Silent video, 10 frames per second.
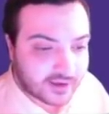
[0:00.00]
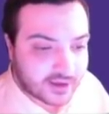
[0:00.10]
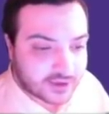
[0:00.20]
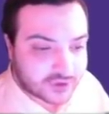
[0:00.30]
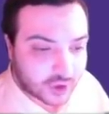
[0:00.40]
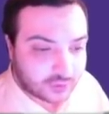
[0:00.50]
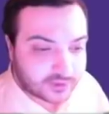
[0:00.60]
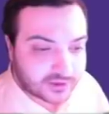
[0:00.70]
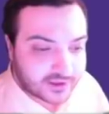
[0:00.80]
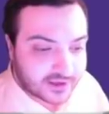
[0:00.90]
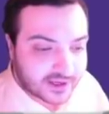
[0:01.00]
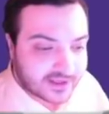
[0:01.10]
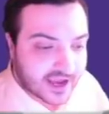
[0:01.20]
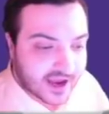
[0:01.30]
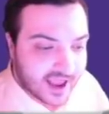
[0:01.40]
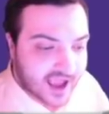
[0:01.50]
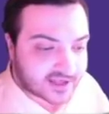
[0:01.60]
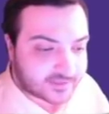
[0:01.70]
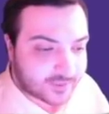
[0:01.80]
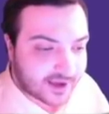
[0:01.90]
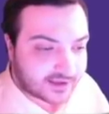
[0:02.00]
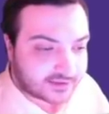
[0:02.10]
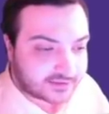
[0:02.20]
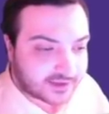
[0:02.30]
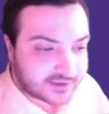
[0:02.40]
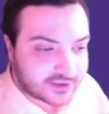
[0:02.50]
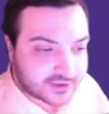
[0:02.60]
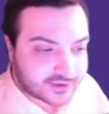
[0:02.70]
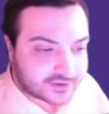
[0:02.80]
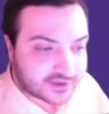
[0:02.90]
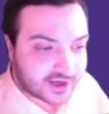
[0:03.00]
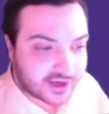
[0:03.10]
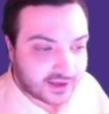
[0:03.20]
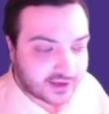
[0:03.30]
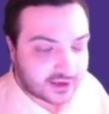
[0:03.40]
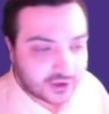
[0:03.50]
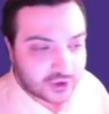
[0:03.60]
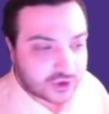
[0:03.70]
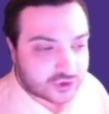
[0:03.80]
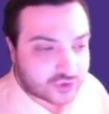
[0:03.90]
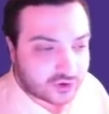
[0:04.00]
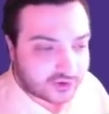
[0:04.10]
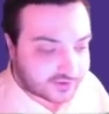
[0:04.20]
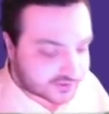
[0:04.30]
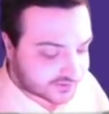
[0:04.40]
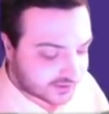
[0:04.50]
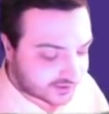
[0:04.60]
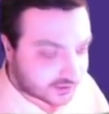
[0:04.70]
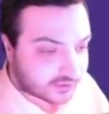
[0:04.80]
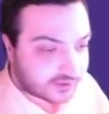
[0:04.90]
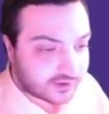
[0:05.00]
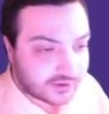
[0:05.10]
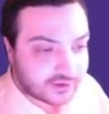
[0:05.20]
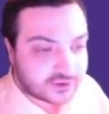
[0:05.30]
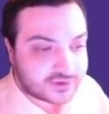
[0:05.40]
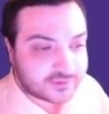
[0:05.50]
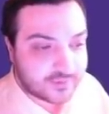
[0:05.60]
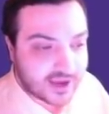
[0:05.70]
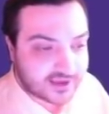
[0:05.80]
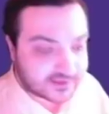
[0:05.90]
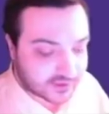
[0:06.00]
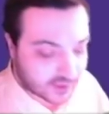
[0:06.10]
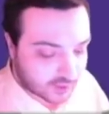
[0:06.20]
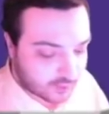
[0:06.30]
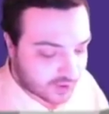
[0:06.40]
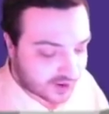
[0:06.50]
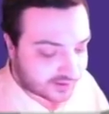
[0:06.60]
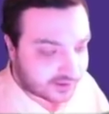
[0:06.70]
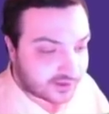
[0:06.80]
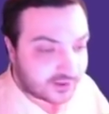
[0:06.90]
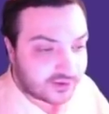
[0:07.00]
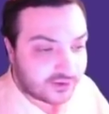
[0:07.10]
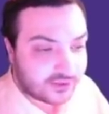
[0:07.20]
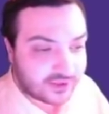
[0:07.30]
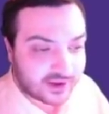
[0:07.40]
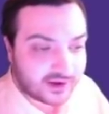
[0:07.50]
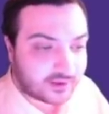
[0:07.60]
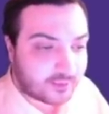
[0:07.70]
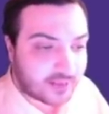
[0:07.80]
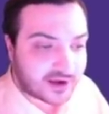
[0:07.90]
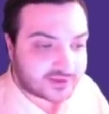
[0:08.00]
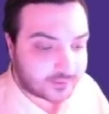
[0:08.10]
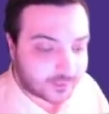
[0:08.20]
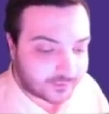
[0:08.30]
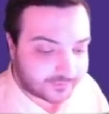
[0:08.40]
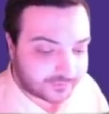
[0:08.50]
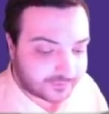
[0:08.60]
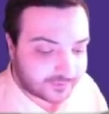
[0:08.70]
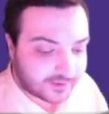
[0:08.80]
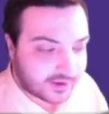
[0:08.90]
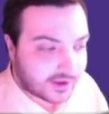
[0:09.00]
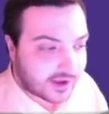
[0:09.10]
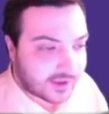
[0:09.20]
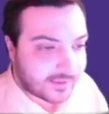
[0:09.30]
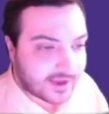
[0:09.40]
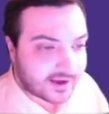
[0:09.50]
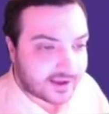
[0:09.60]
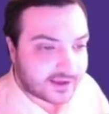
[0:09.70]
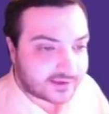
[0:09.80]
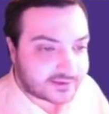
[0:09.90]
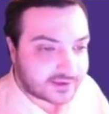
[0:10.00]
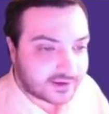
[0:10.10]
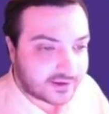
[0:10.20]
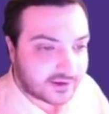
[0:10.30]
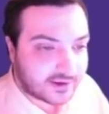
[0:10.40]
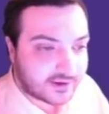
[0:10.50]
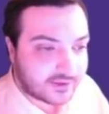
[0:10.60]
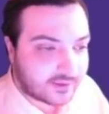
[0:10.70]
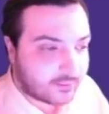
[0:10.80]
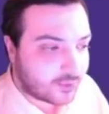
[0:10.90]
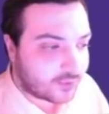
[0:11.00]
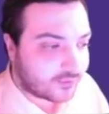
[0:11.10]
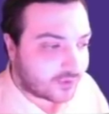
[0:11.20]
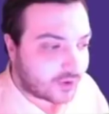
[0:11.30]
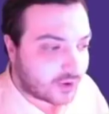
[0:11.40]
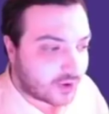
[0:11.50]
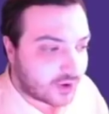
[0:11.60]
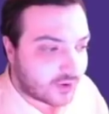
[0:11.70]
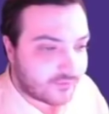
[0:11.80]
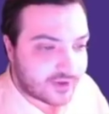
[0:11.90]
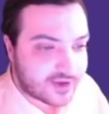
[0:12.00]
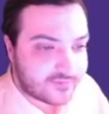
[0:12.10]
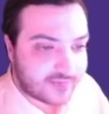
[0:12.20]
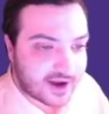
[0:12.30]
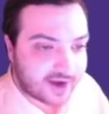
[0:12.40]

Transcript: So in that aspect, as you could see, controlling the center just makes one thing possible, and that is the move of e5.